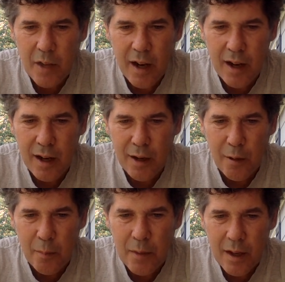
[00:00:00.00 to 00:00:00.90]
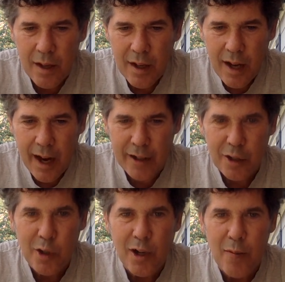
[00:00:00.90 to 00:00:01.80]
I had
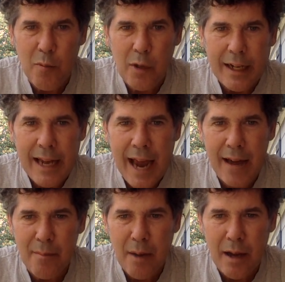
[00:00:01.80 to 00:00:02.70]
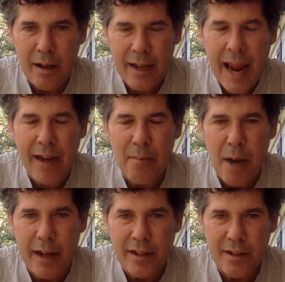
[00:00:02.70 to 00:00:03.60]
to look up what a
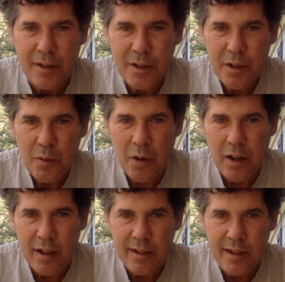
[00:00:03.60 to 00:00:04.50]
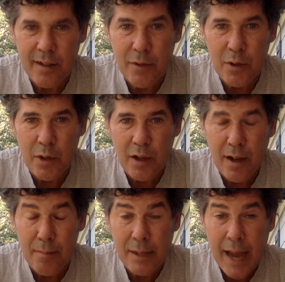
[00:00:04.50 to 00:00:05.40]
catamite was, and if you look
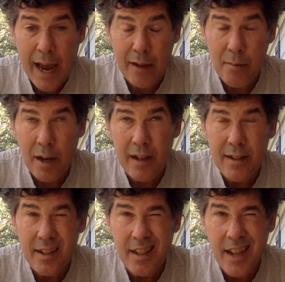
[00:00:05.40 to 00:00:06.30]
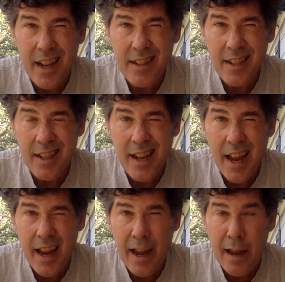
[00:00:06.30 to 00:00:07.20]
up catamite,
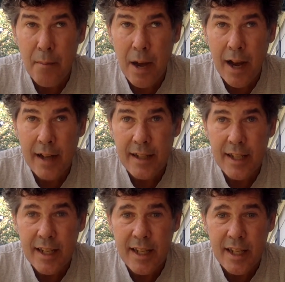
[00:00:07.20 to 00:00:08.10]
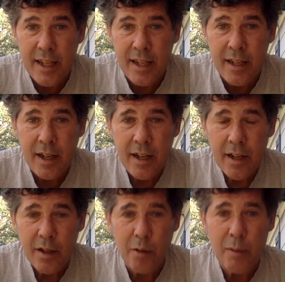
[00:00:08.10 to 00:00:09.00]
Catamite,
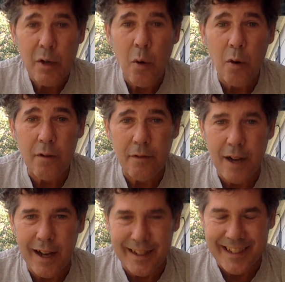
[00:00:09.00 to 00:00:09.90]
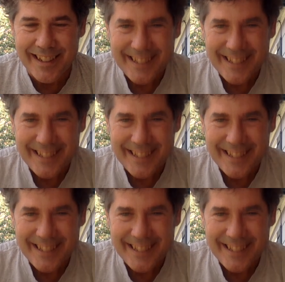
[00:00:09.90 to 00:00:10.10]
you'll be horrified.